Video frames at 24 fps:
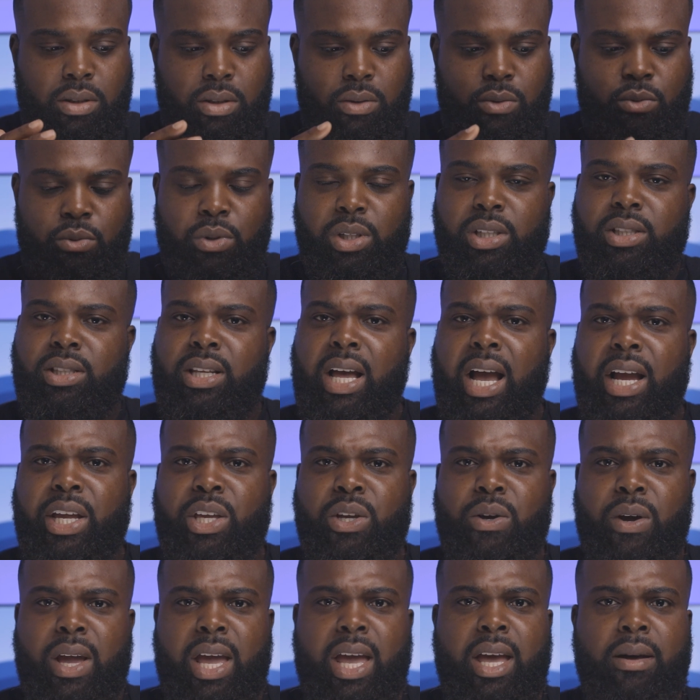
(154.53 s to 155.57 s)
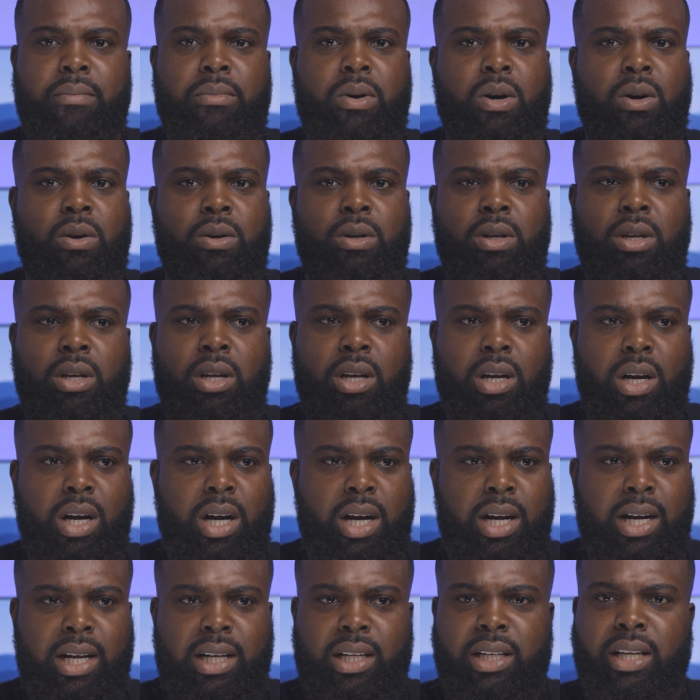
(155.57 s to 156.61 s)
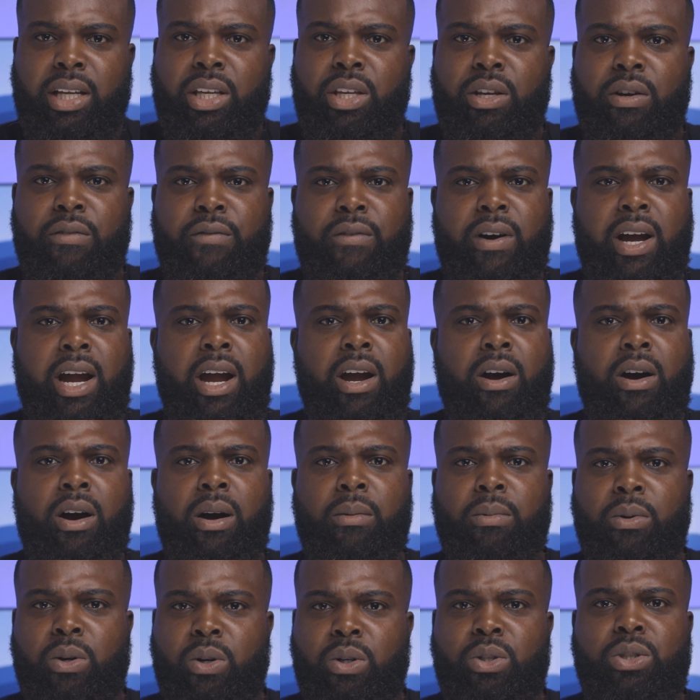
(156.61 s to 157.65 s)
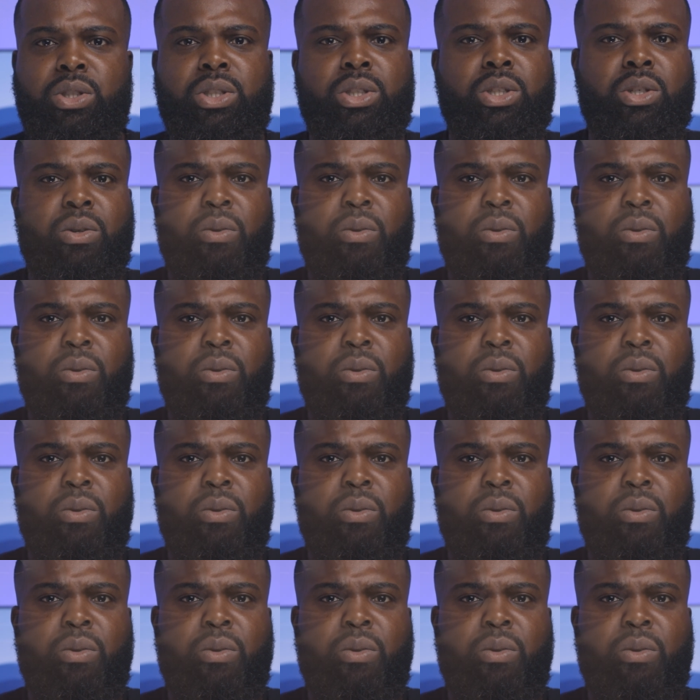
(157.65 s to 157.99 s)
restock your ammo, clean your firearm, go to the